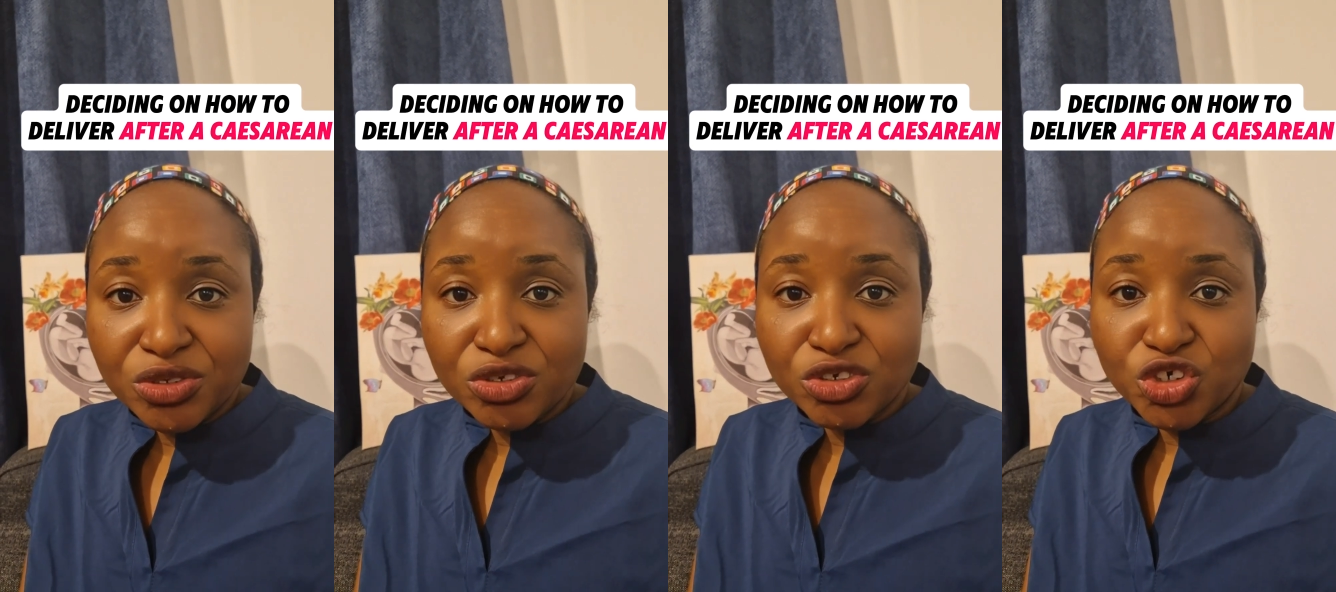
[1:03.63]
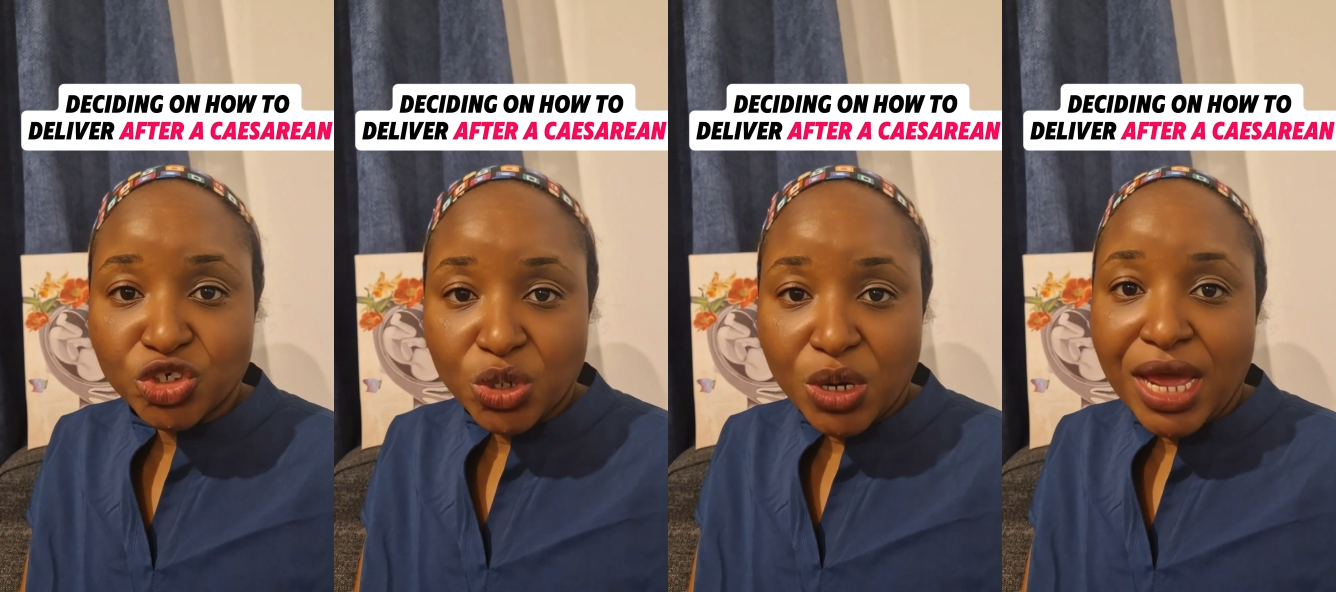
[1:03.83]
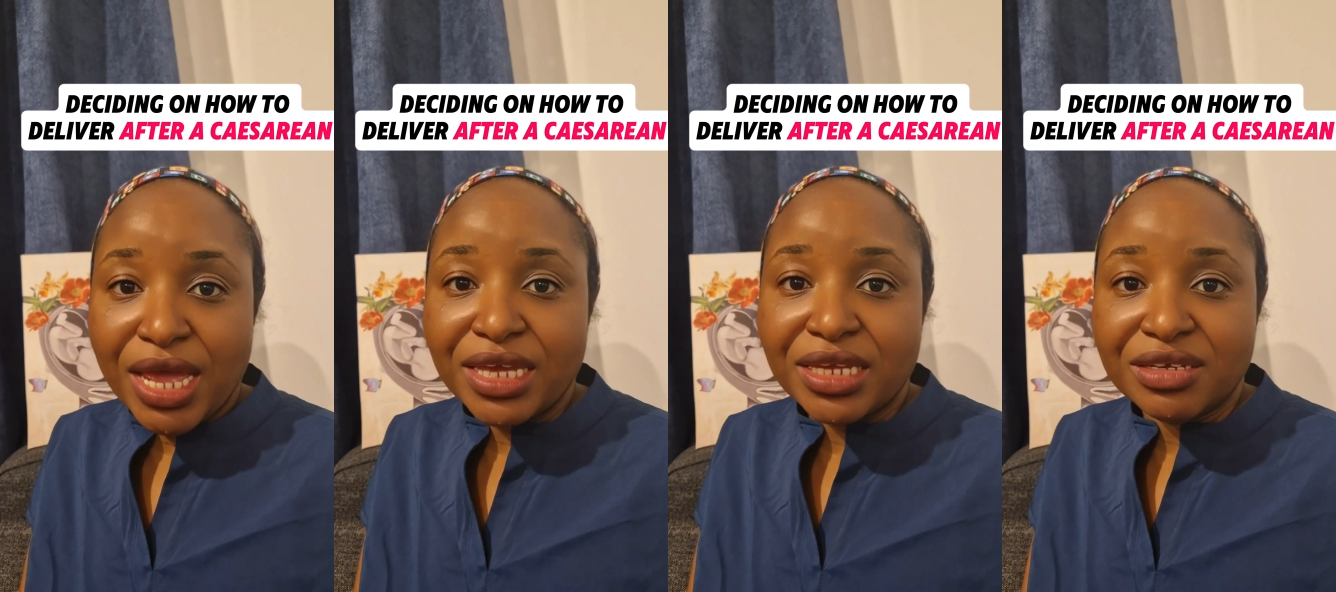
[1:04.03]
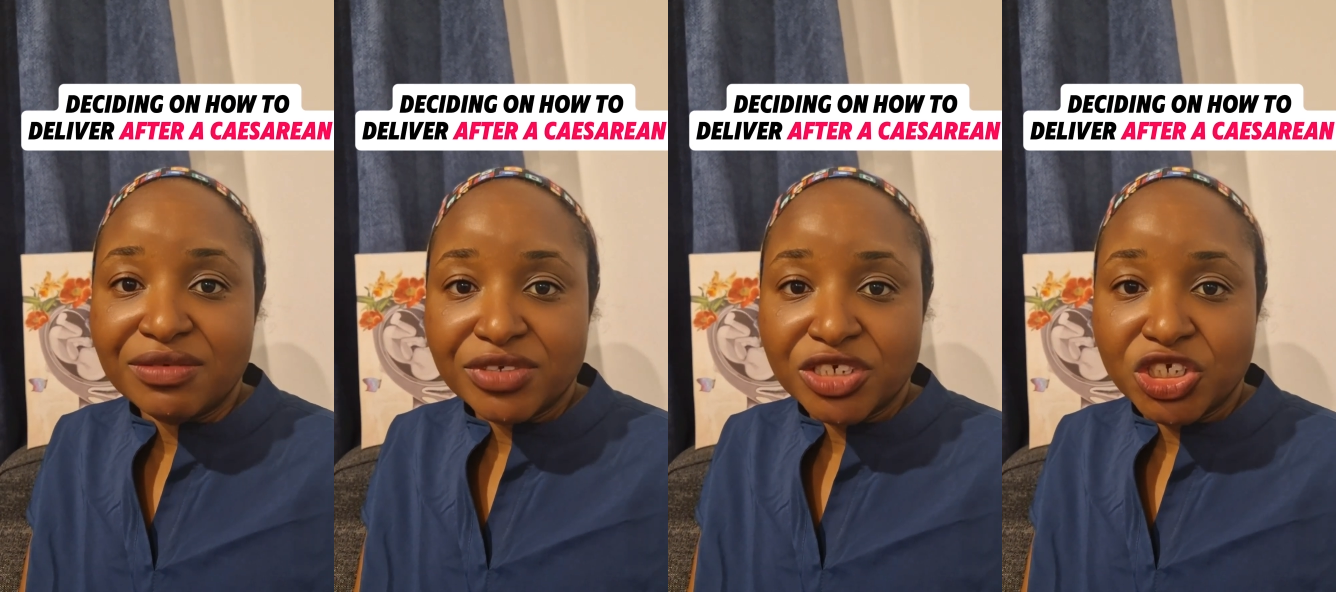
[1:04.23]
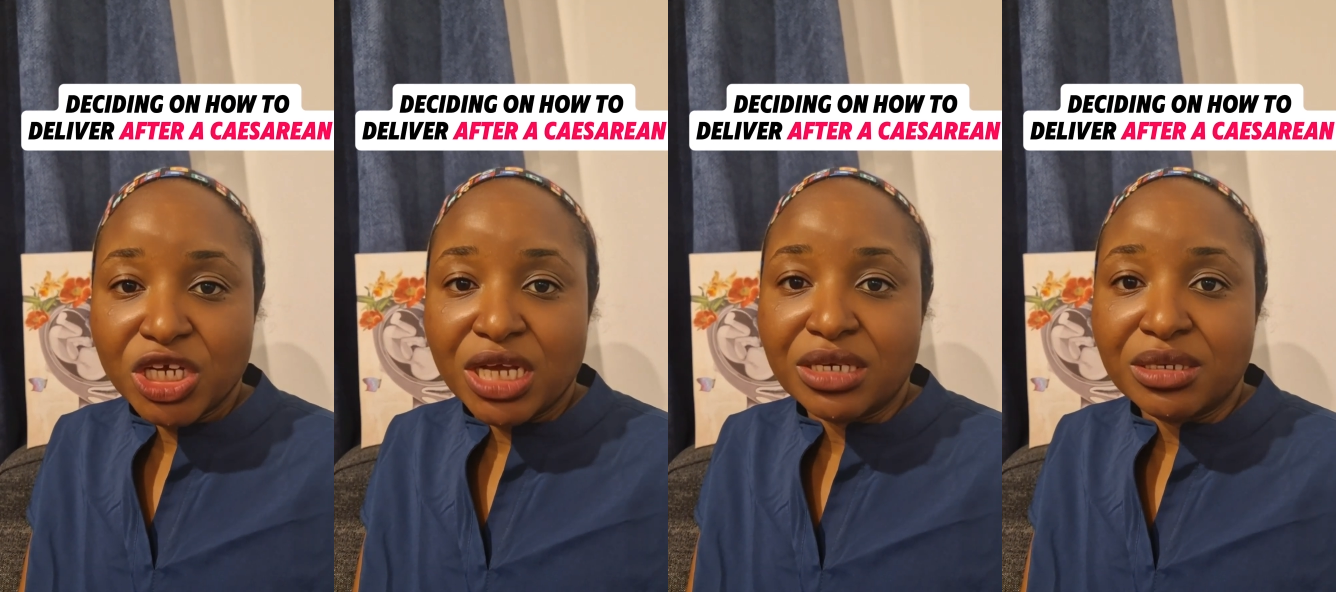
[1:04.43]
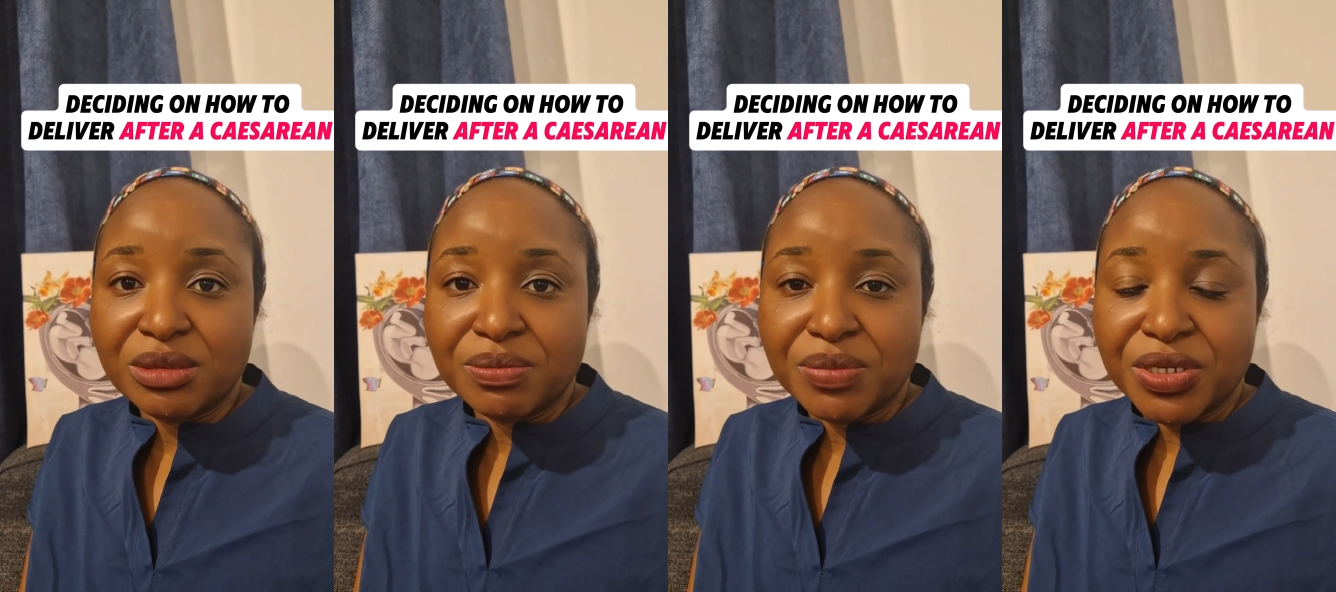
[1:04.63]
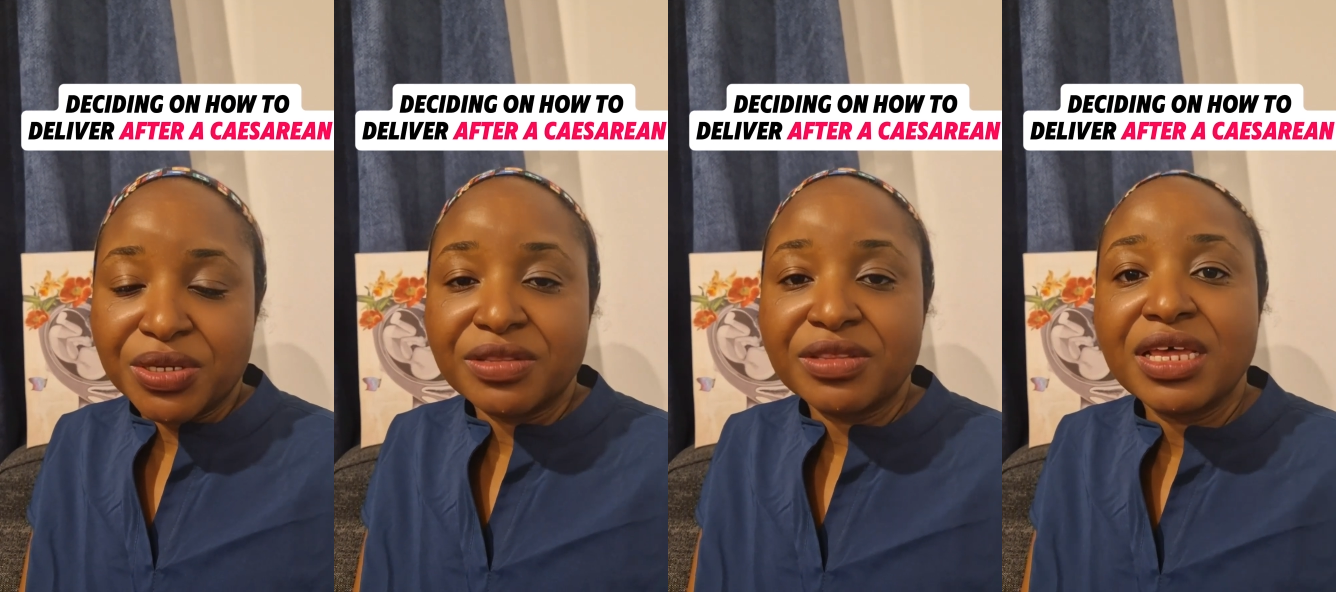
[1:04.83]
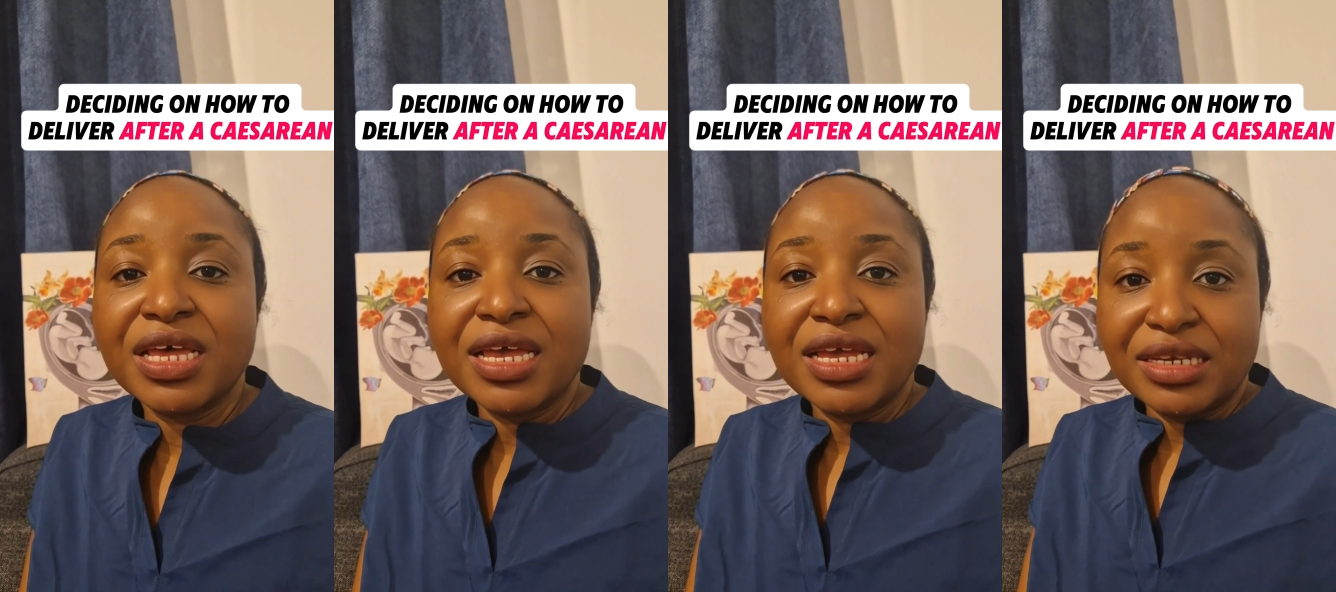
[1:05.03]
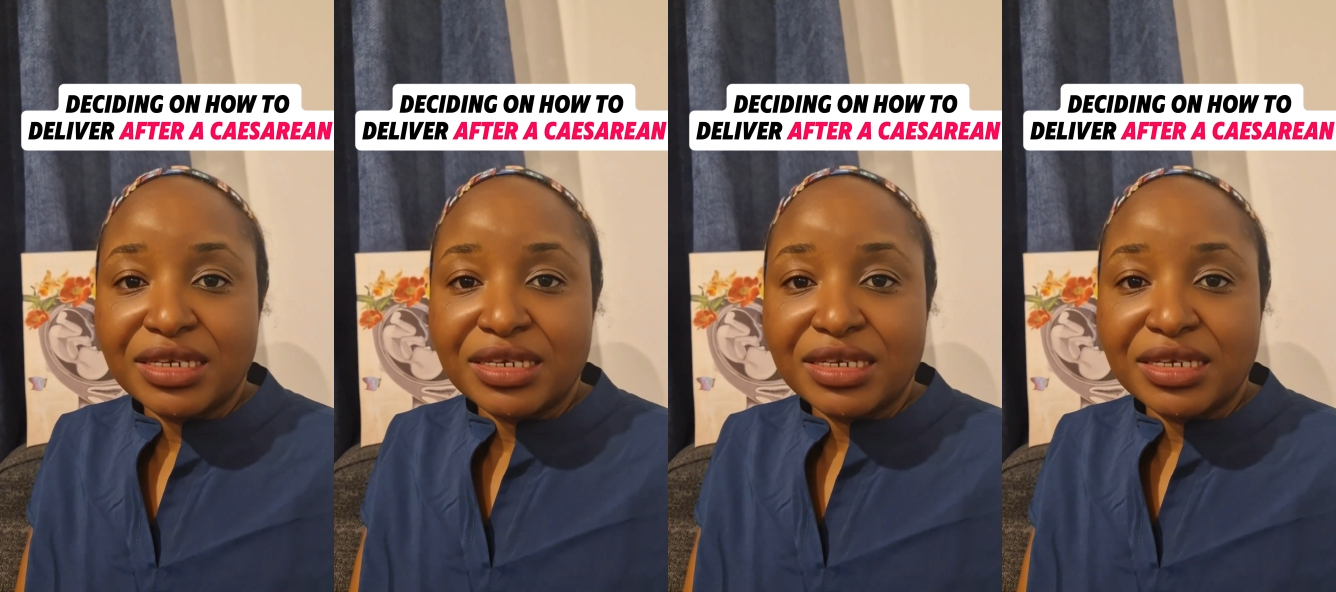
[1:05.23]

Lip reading: to trying a vaginal birth,